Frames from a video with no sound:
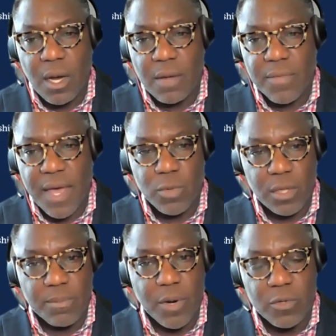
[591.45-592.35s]
that
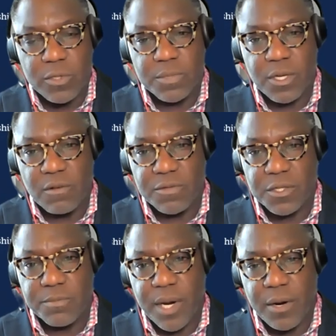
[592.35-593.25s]
really pose themselves
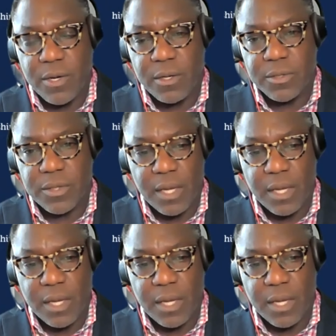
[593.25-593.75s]
as barriers?